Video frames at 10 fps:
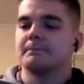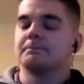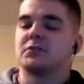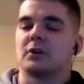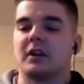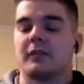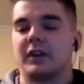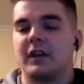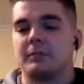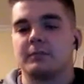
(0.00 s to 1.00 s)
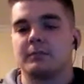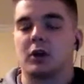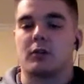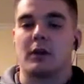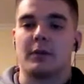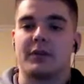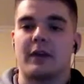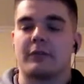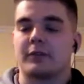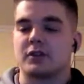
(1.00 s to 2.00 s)
So I definitely agree with
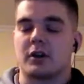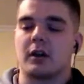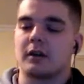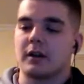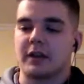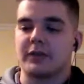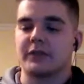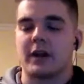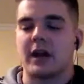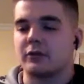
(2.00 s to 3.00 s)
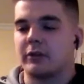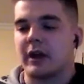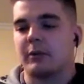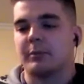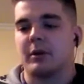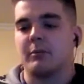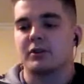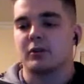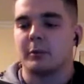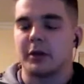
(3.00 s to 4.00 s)
that for sure. I do that with pretty much all
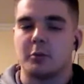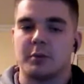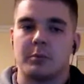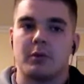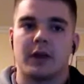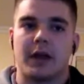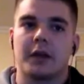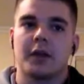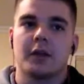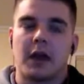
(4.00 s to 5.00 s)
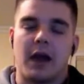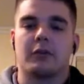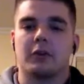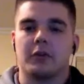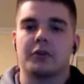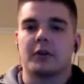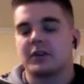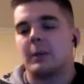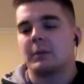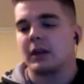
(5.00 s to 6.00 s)
my new people that have a tough time
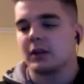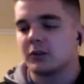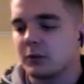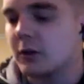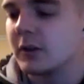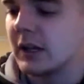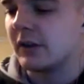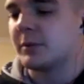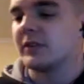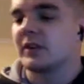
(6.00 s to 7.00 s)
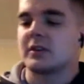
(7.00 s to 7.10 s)
getting into a good deadlift position.